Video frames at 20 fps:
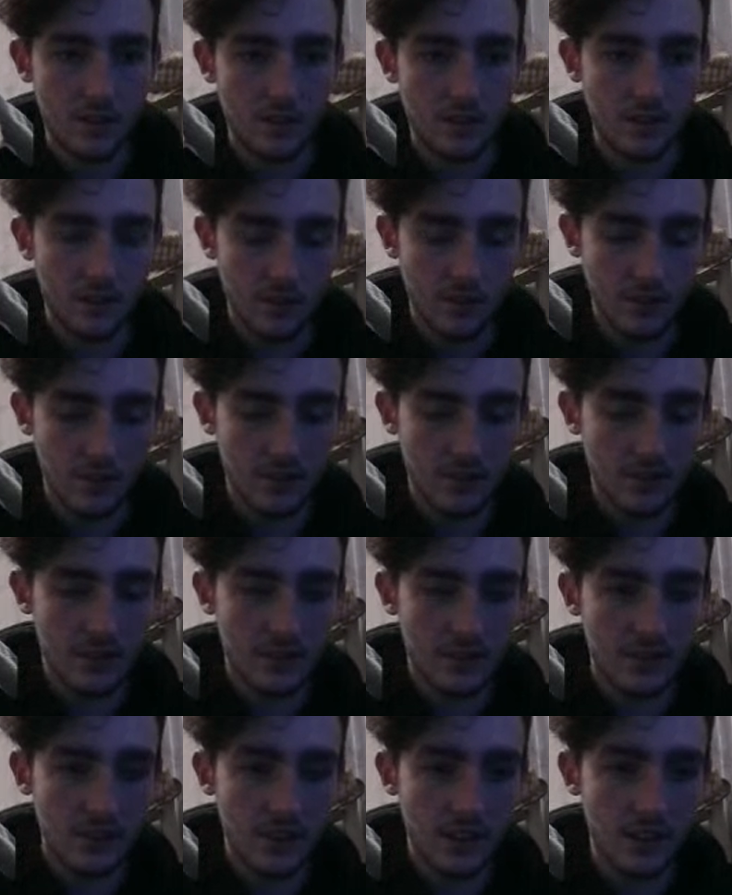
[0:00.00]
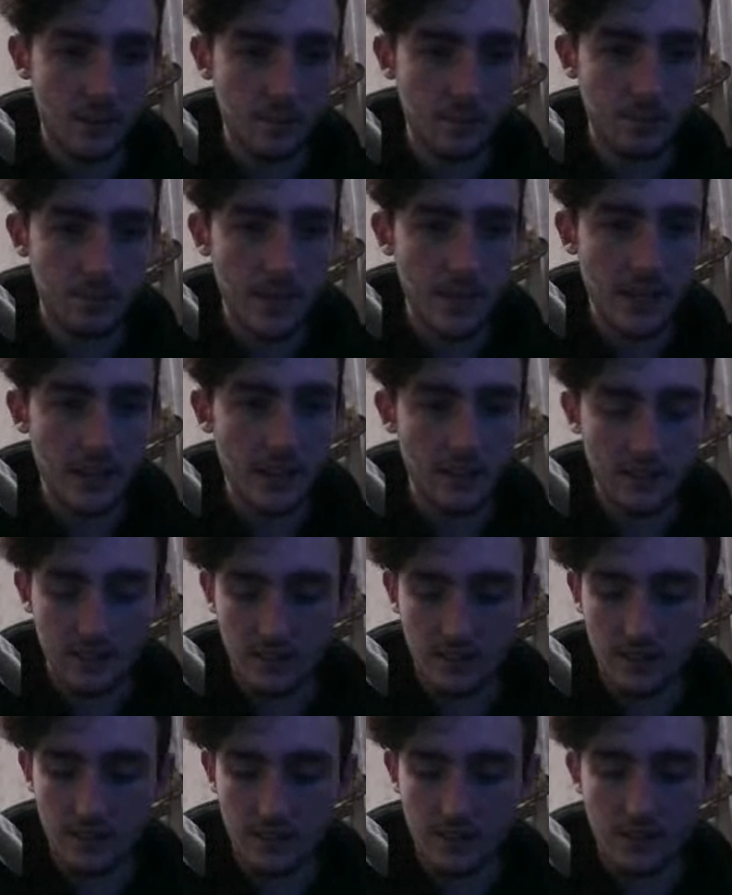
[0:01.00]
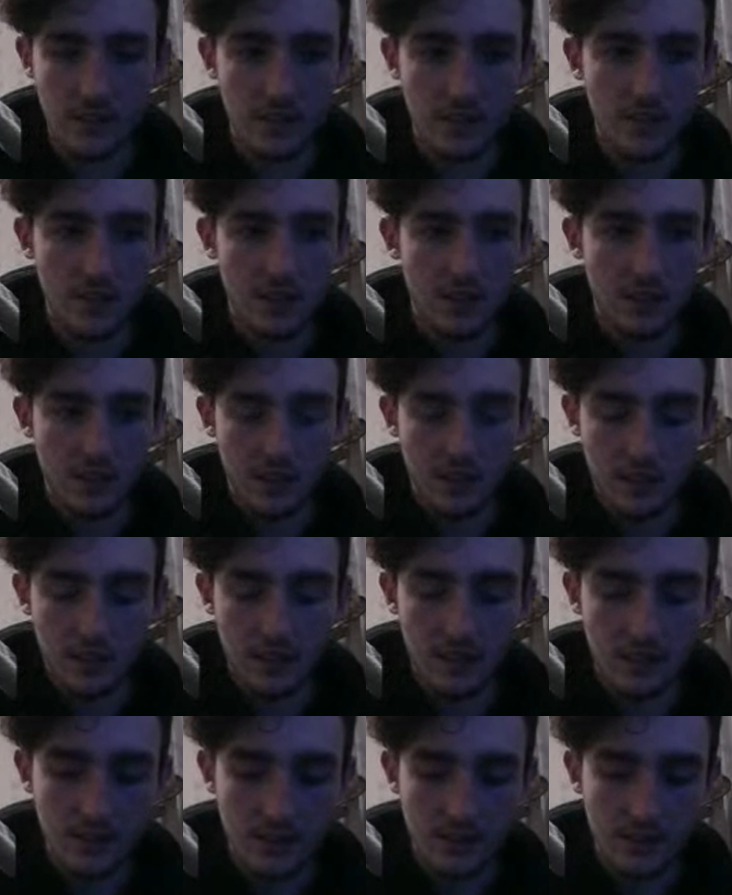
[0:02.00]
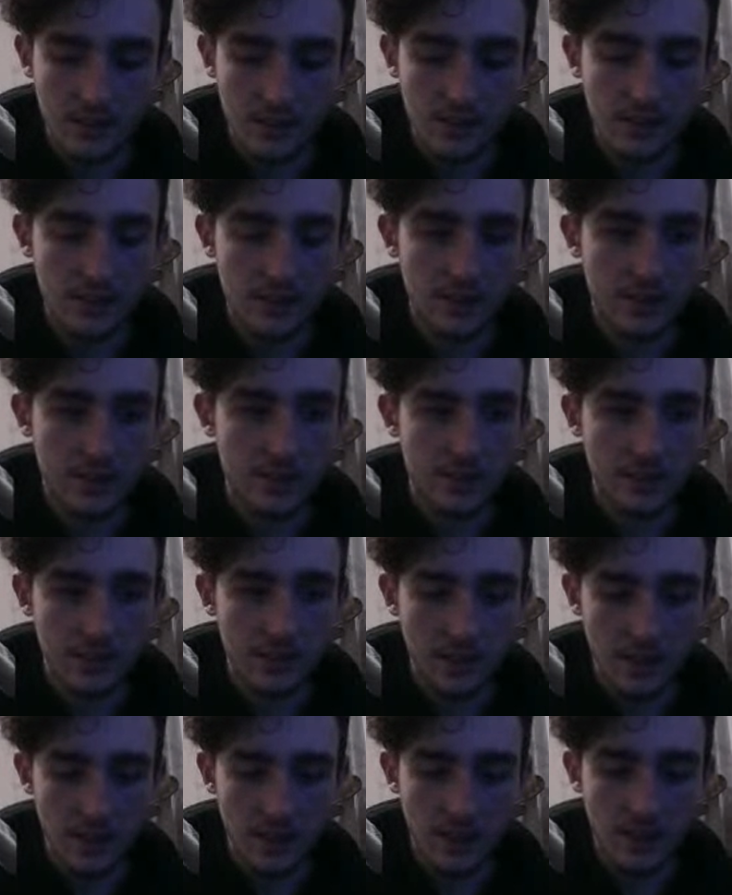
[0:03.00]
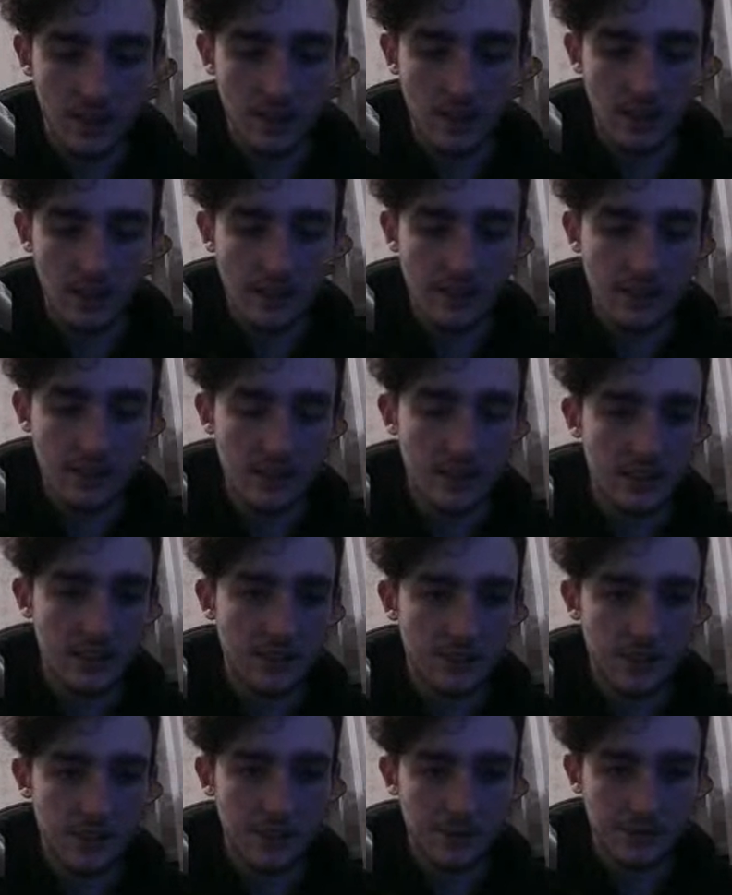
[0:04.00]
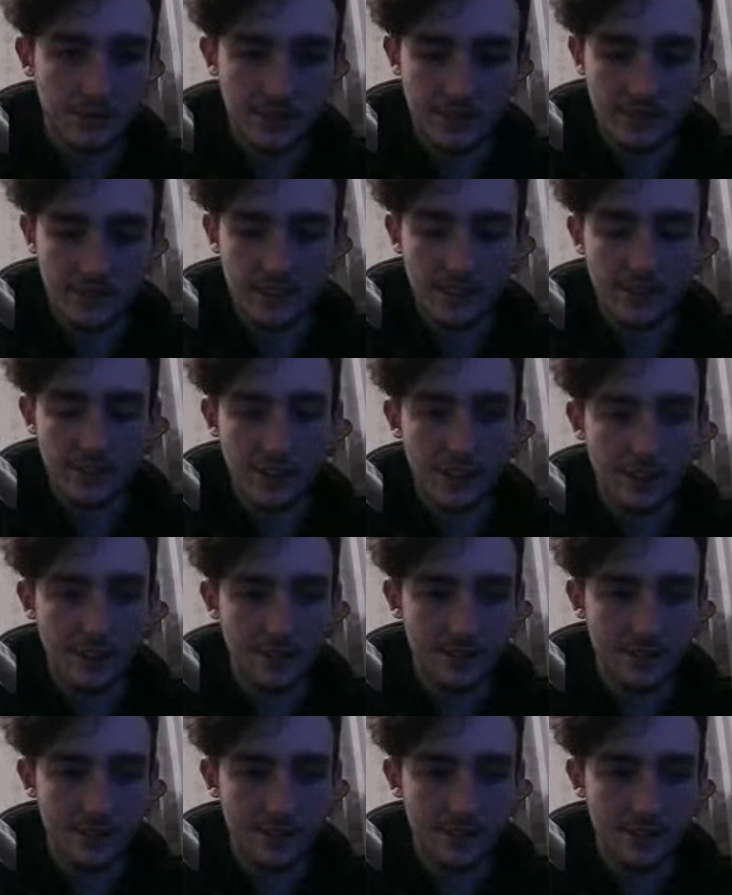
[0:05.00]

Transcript: rote amount is less than or equal to 0,